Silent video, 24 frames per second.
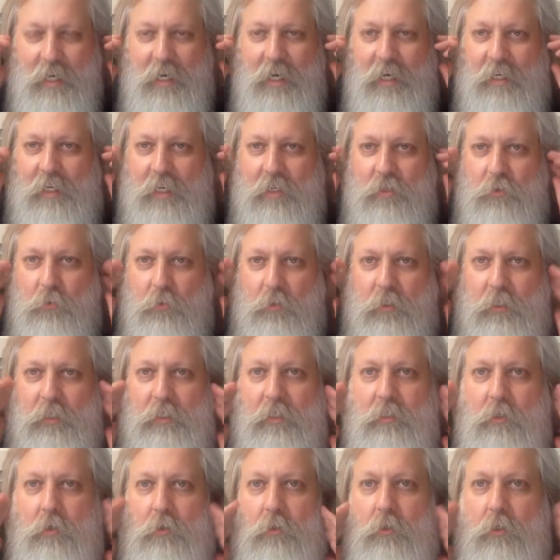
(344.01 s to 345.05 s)
it gets really
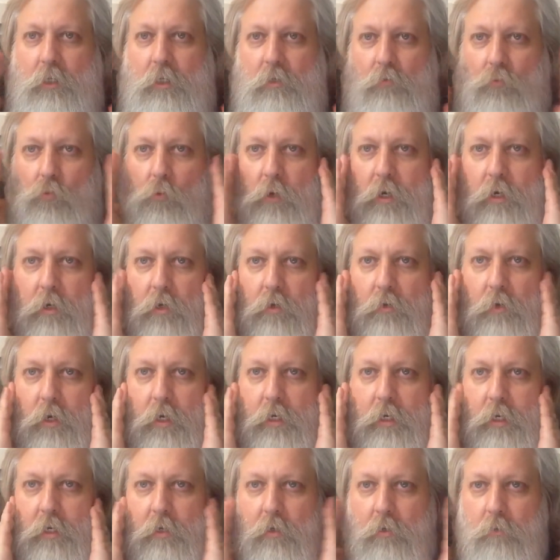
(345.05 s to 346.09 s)
curly and weird
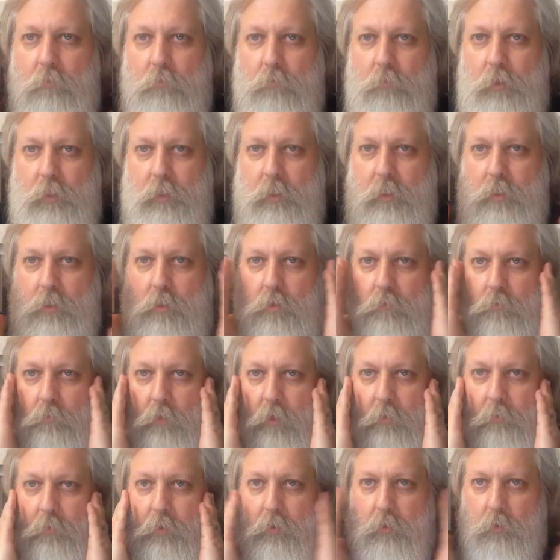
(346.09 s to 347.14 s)
right here because
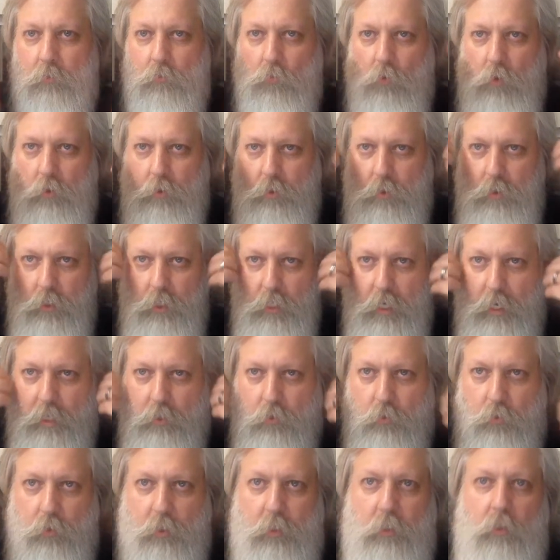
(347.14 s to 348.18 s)
my beard wants to
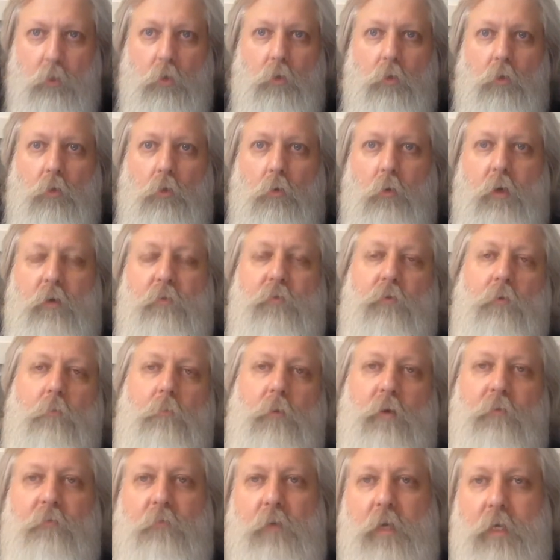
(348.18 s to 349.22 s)
naturally curl away from
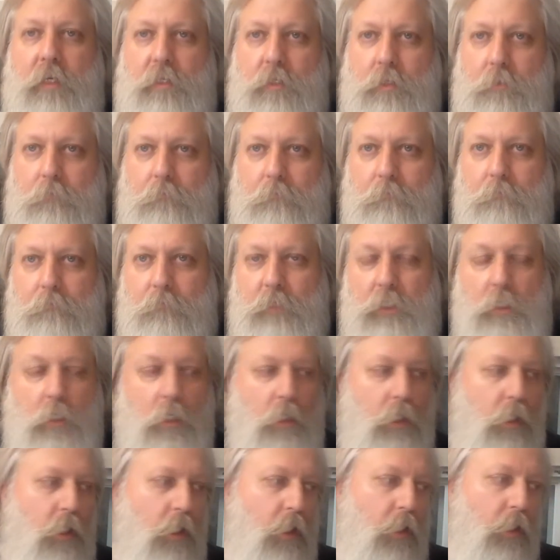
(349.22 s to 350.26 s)
my face.
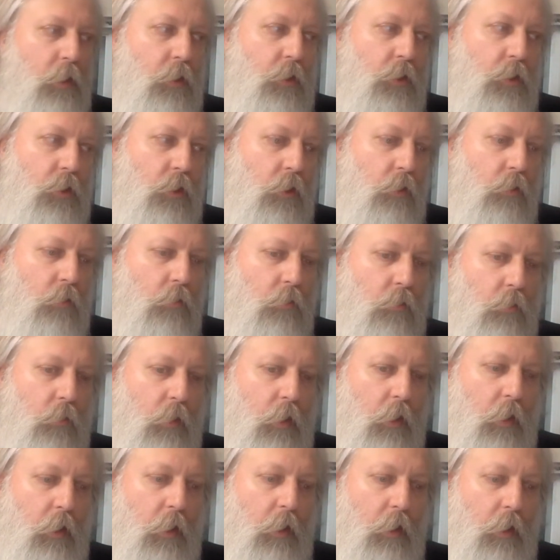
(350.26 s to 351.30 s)
So
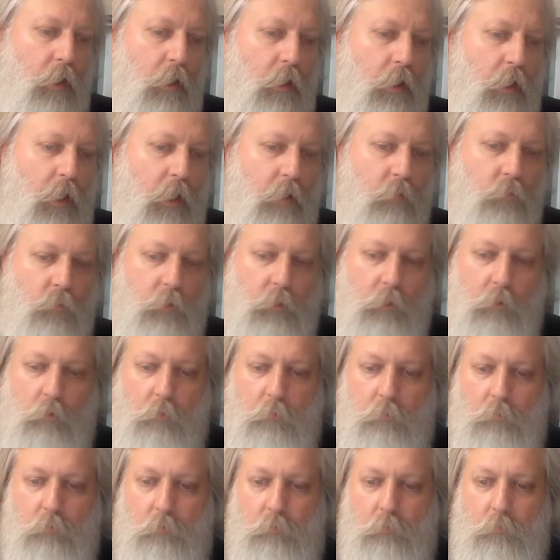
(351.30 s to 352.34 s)
I
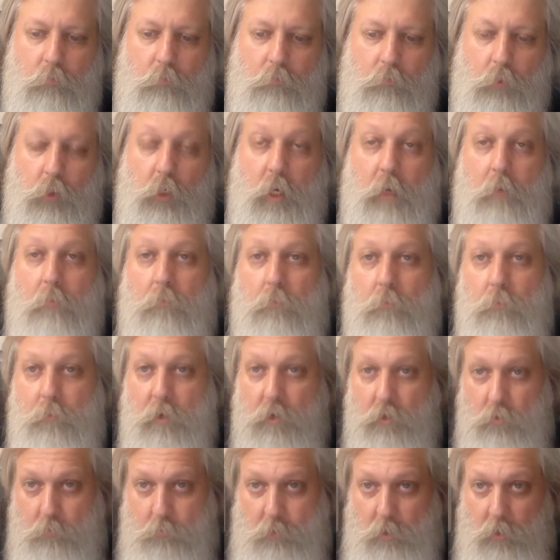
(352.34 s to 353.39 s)
will put in
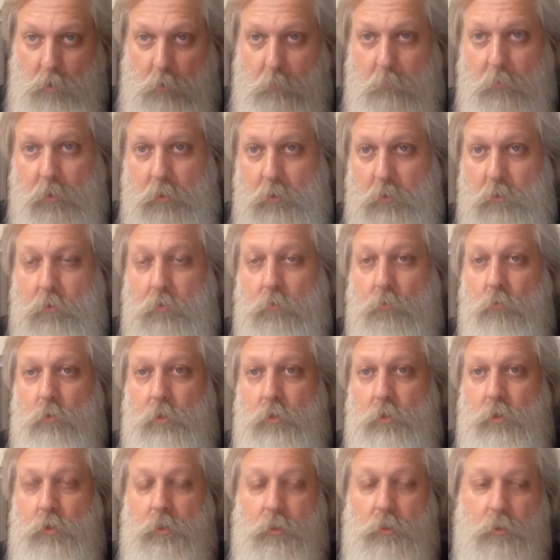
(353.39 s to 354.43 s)
beard balm,
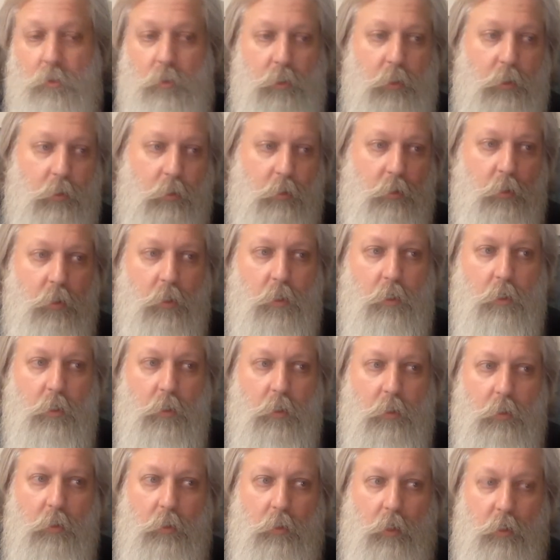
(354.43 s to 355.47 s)
which is
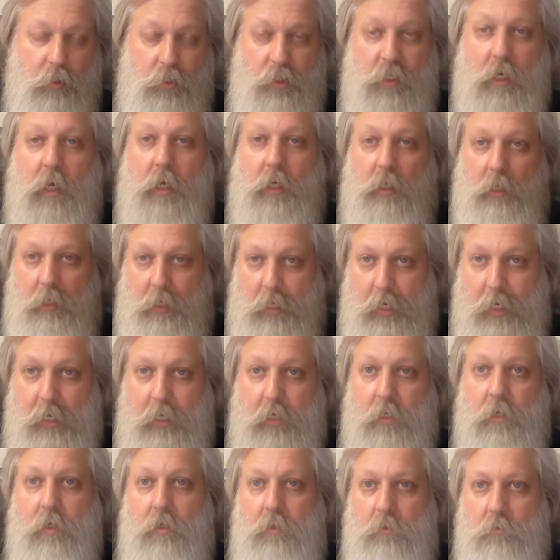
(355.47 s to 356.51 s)
a styling
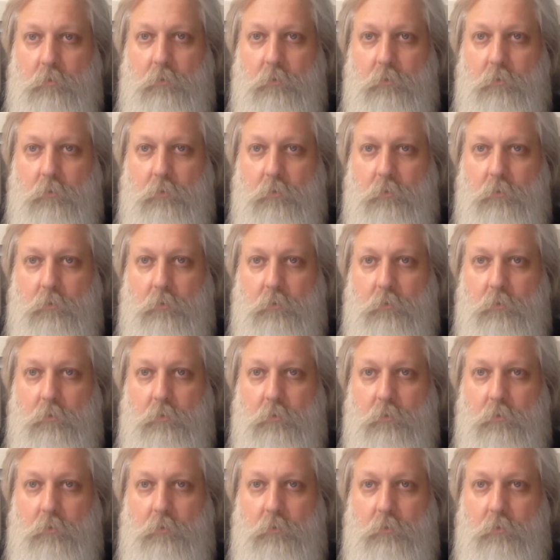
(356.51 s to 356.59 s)
aid.